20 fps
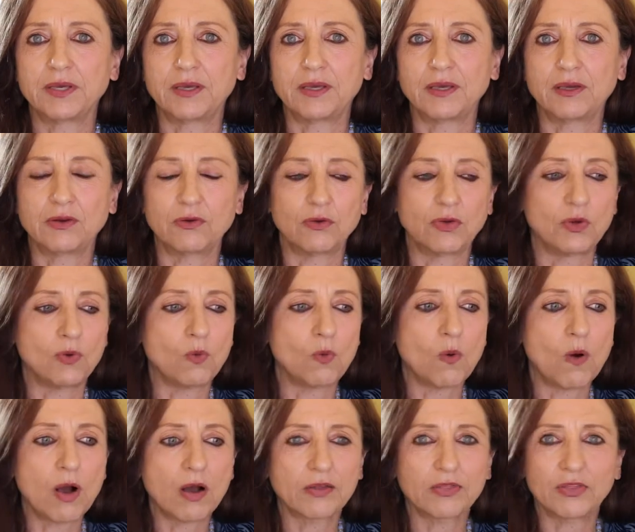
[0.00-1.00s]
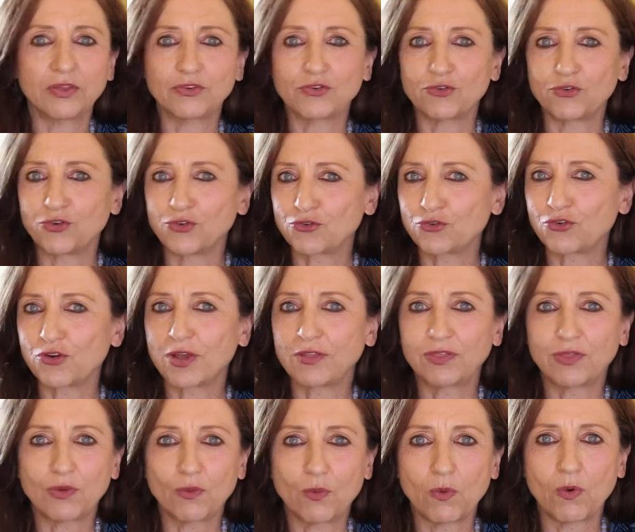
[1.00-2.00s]
You know, you walk the, you
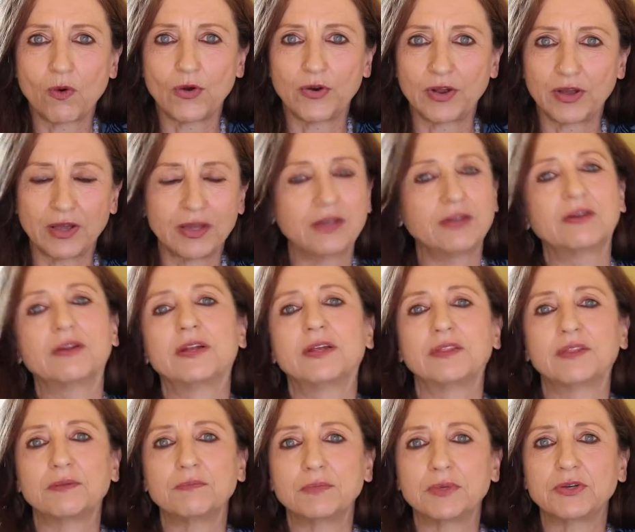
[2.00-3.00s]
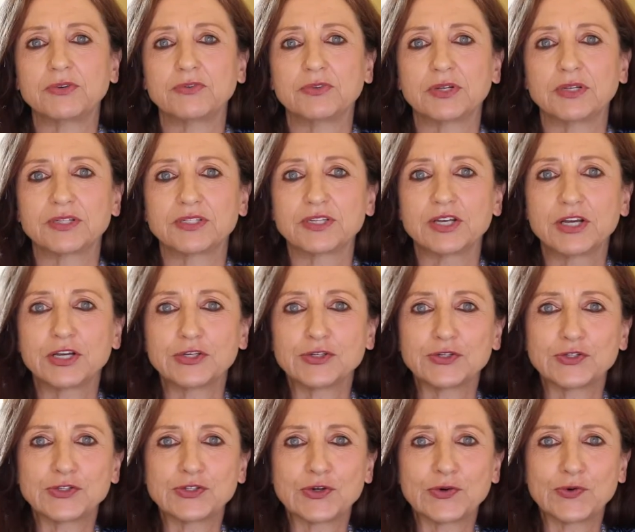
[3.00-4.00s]
tread the water, and you let the minerals
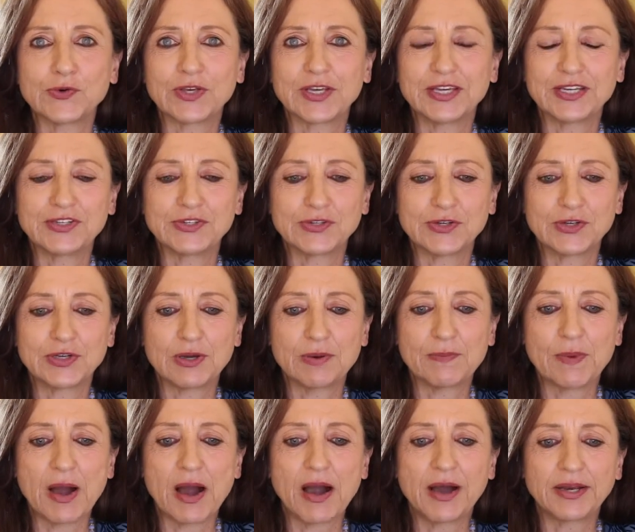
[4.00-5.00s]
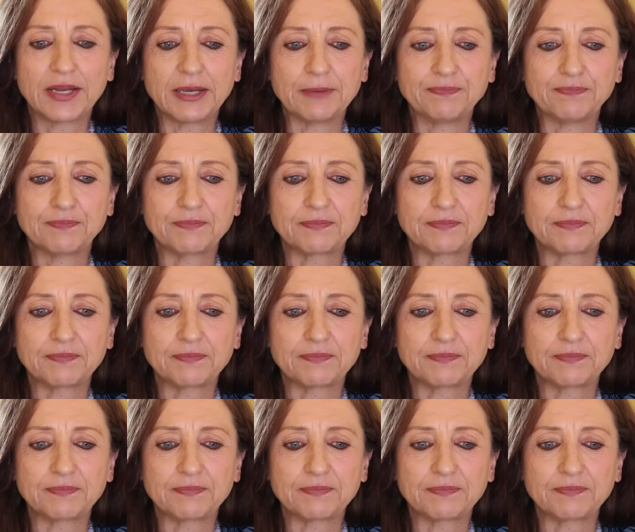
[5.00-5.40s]
soak into your body.